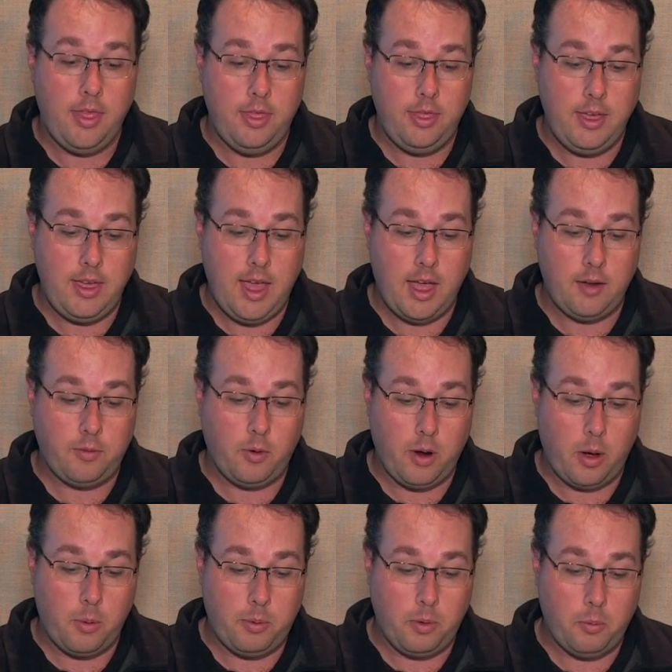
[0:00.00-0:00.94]
The
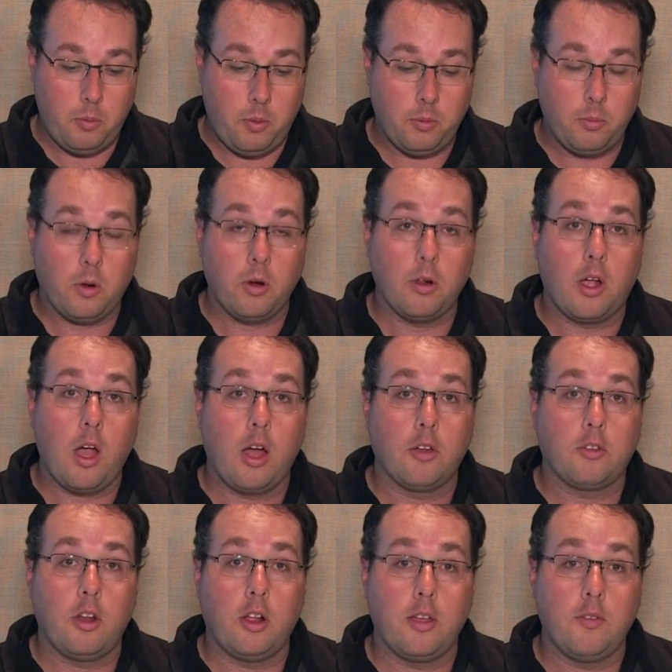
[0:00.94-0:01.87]
headphone output, one word of
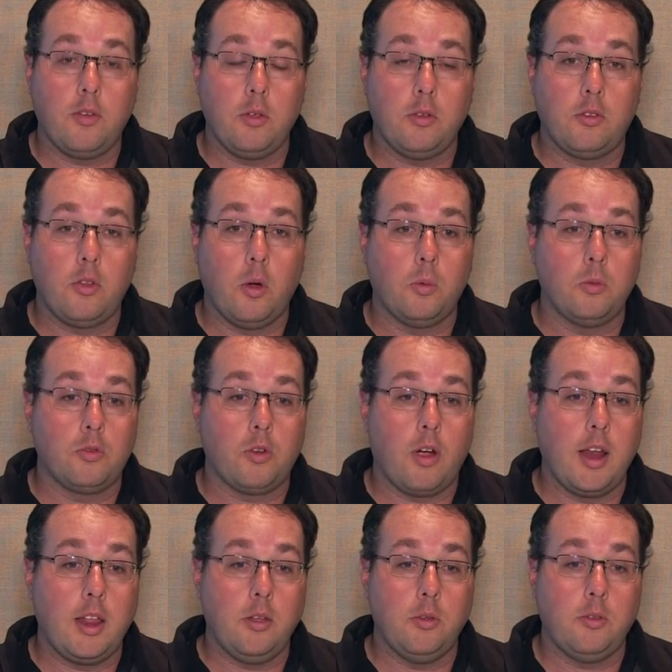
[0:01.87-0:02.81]
caution I'll give you is don't
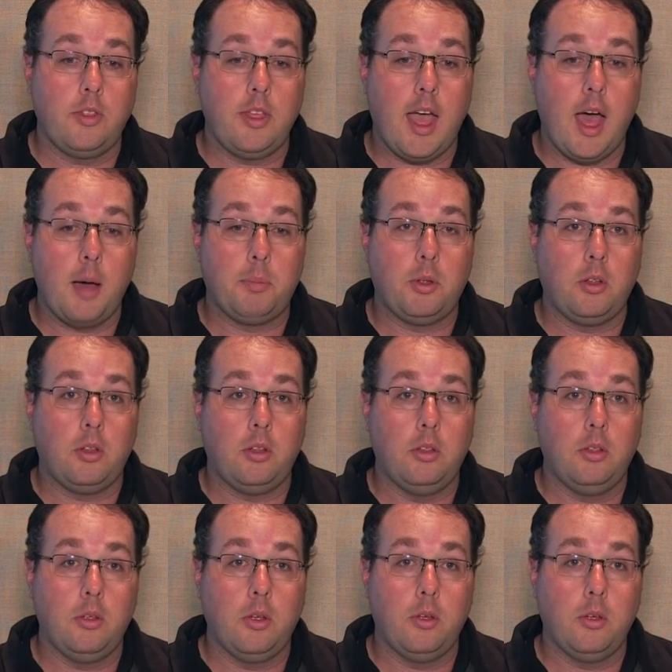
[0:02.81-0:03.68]
try to use the Apple